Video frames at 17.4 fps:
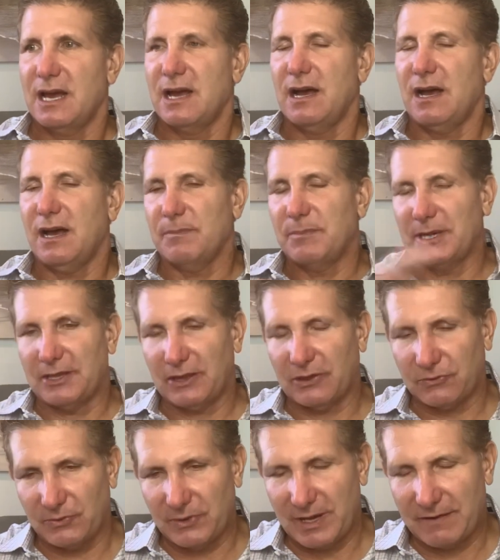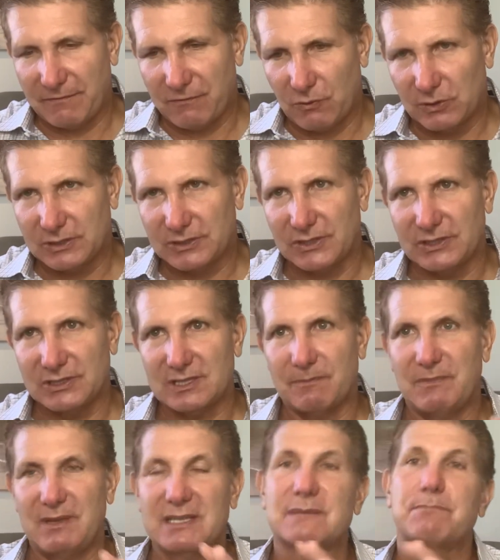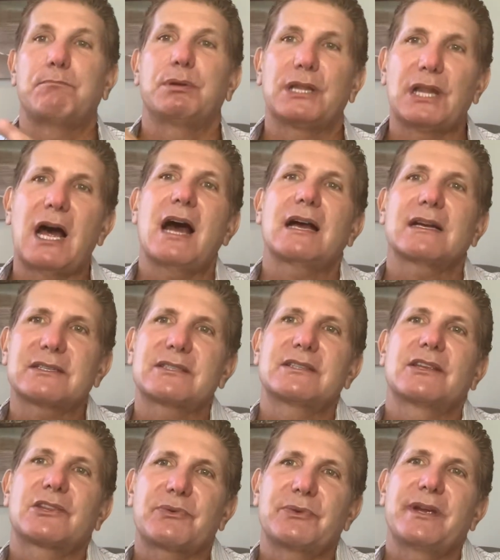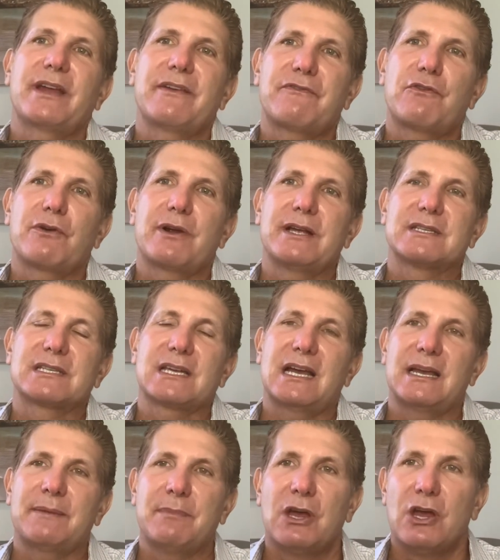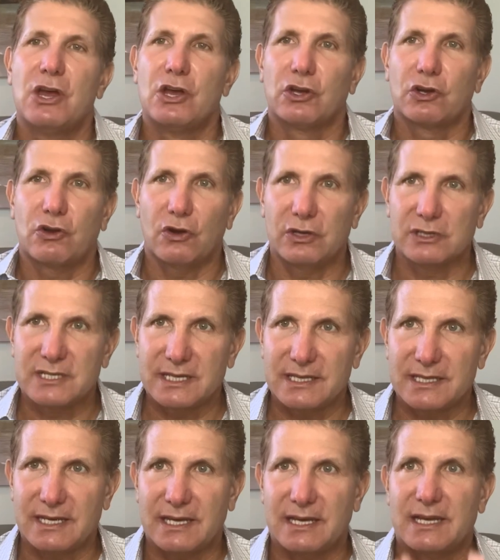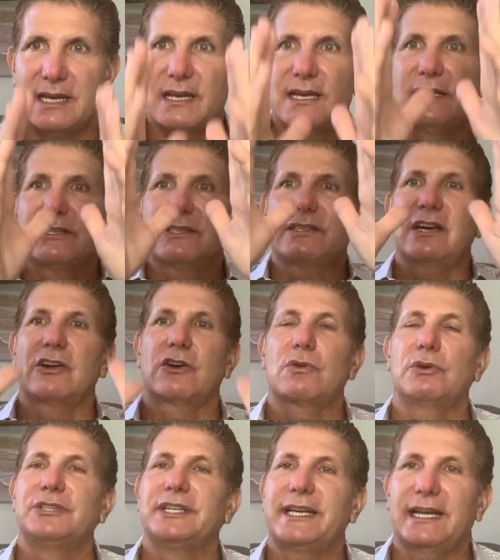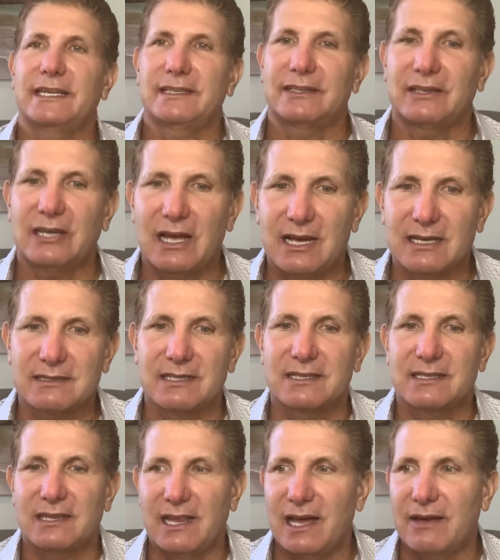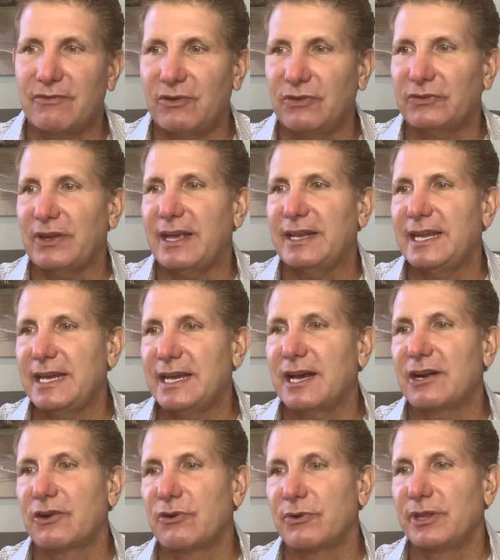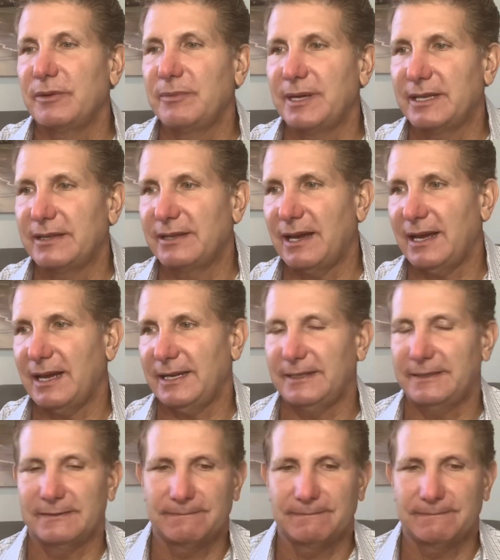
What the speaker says: by the 3A4 system. This blocks the 3A4 enzyme, causing the Seroquel to get to toxic levels, and he got an arrhythmia and died.